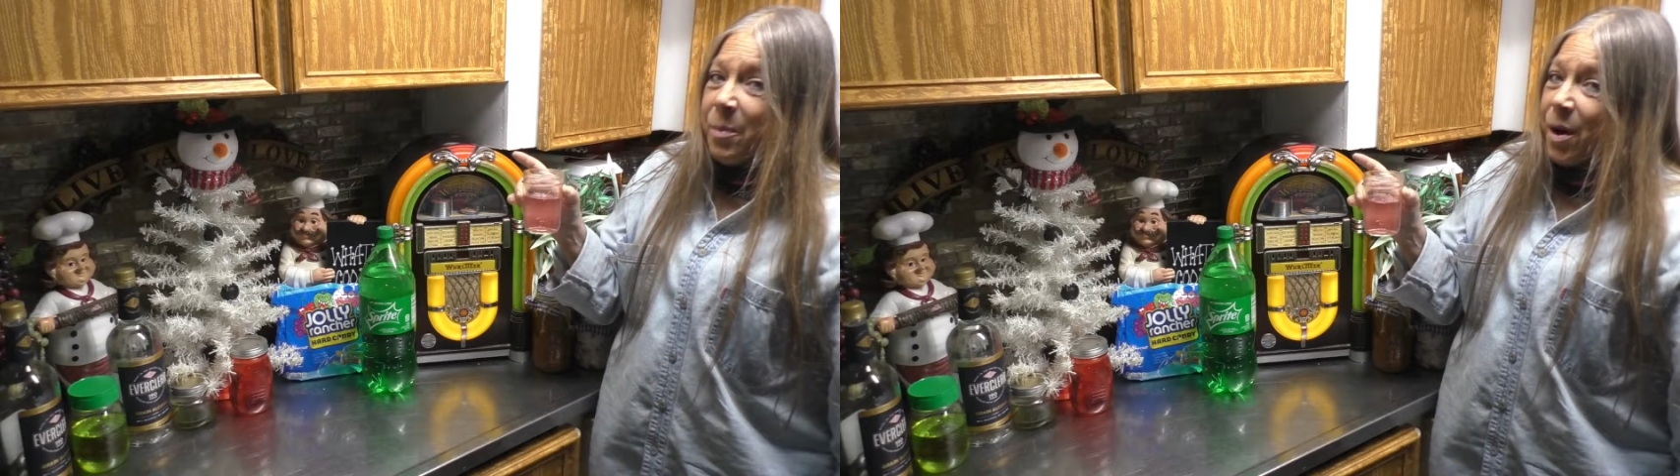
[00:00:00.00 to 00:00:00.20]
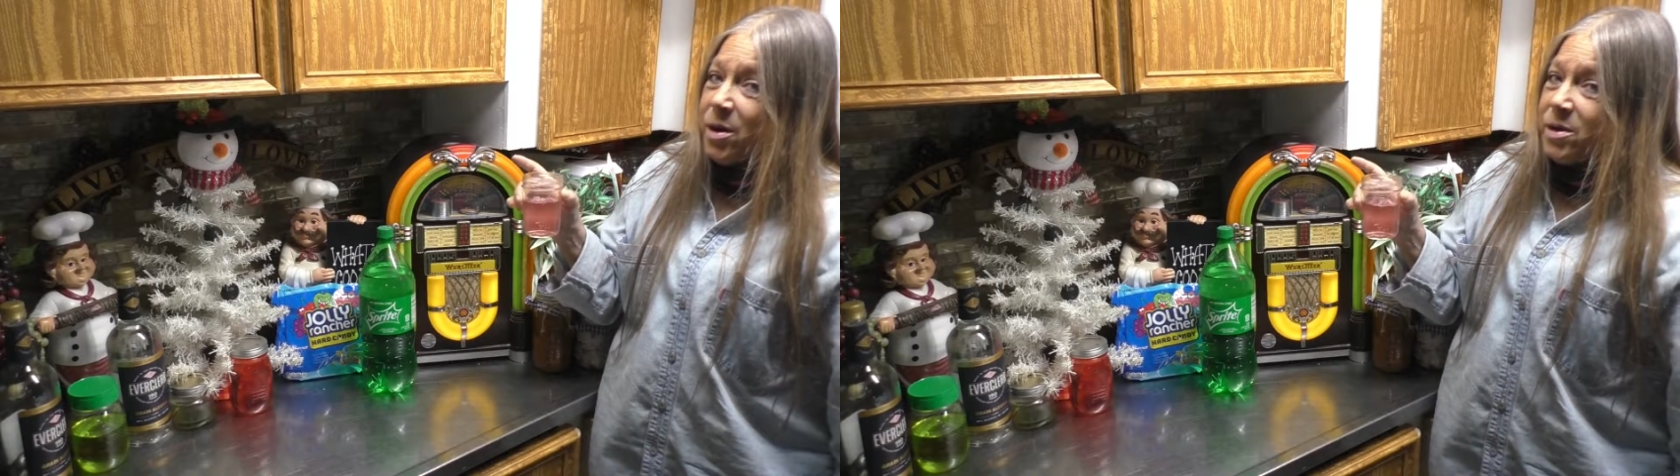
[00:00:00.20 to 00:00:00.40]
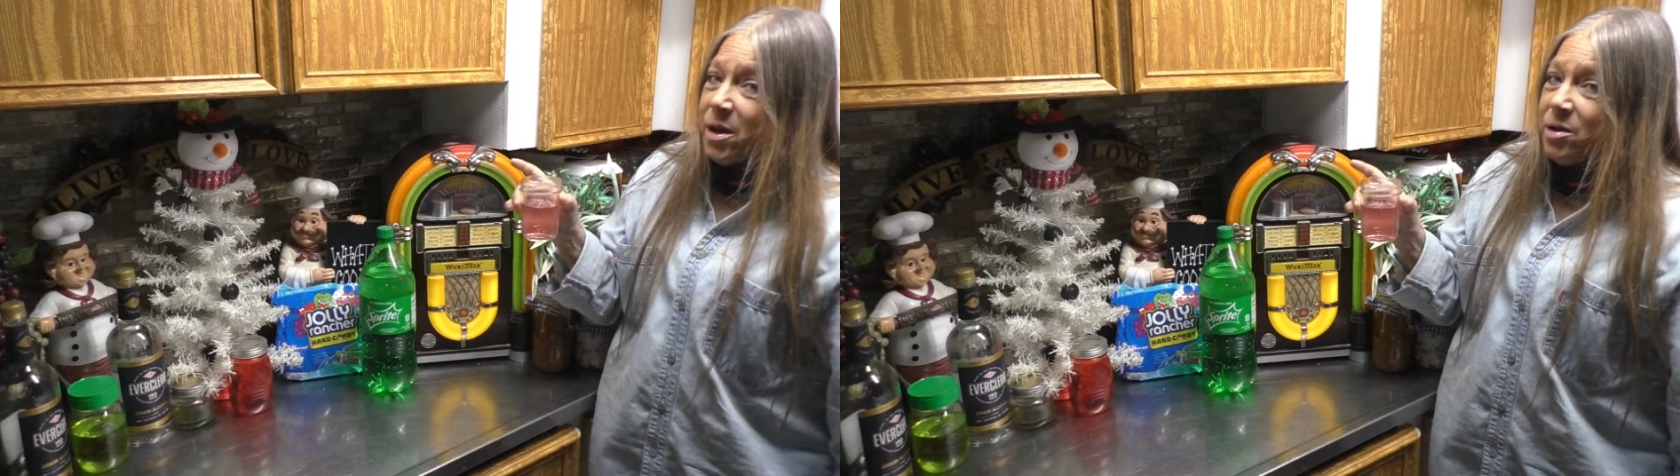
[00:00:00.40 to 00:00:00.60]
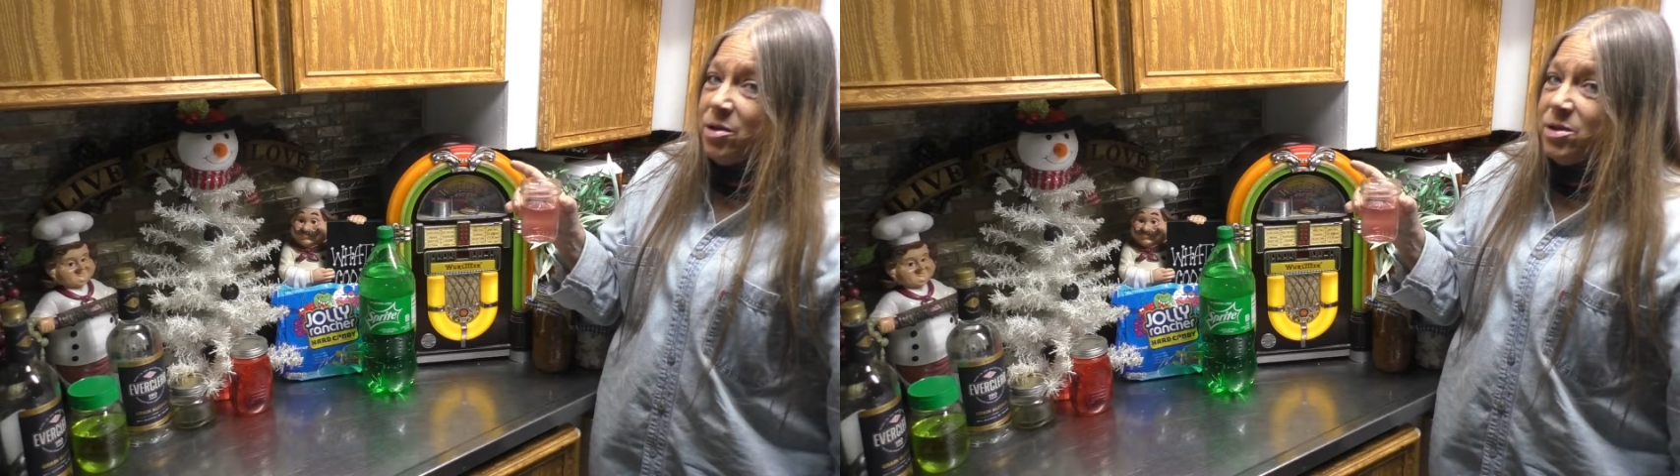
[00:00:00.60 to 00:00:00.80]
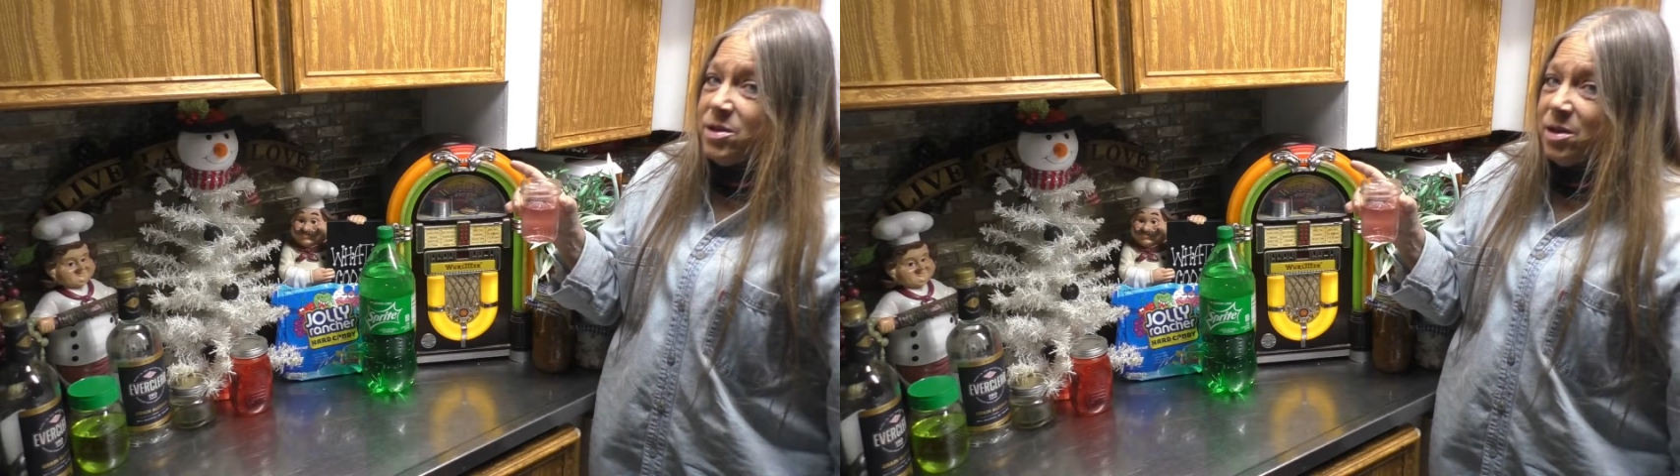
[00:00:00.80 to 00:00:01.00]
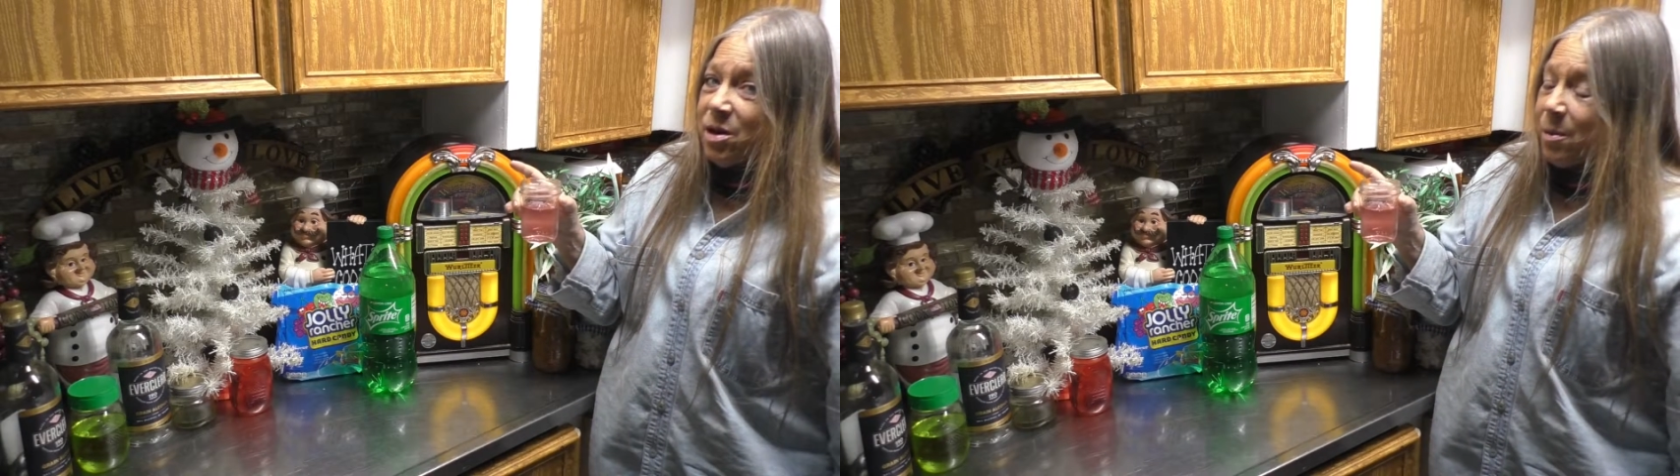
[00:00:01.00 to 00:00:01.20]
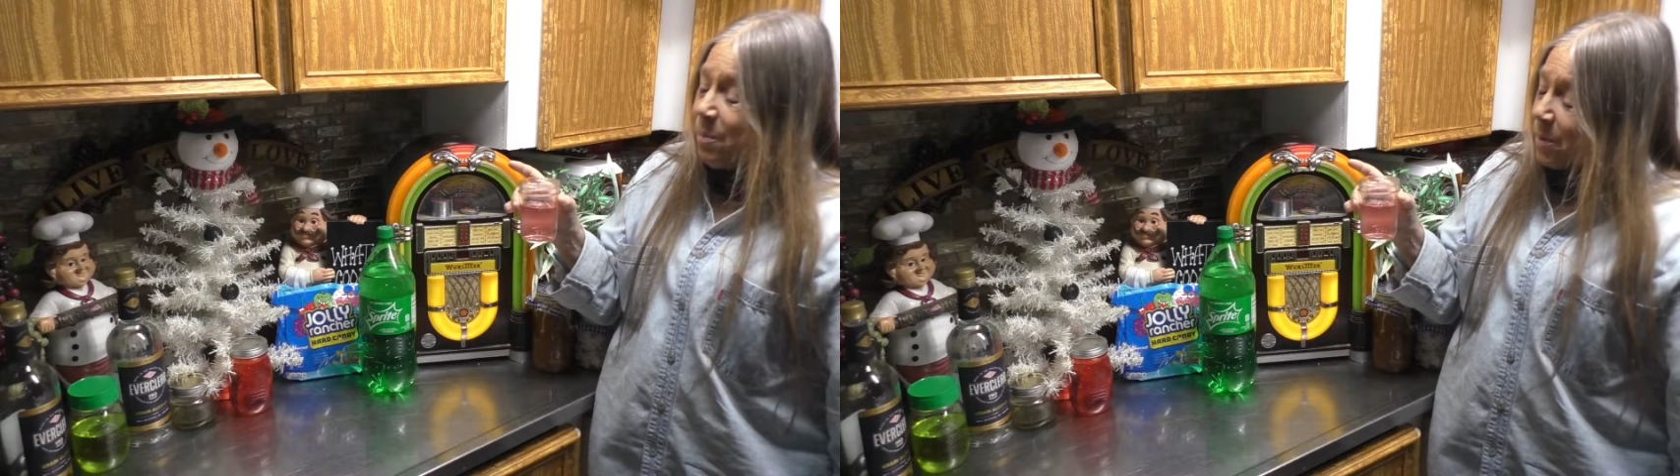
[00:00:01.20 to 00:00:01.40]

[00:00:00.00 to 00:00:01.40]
bartender syrup